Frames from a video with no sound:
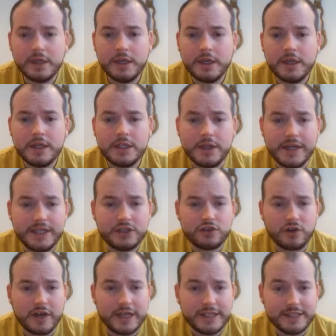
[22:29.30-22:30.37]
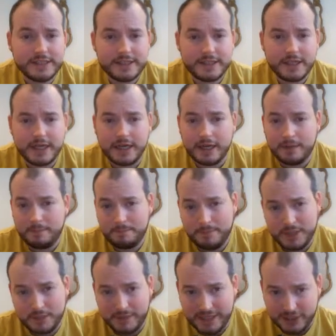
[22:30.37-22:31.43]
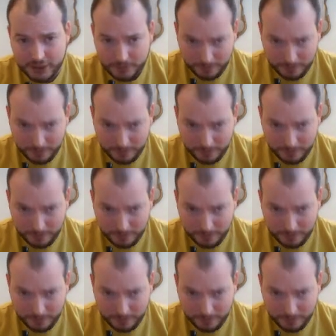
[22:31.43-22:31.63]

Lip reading: So he tries bishop a2,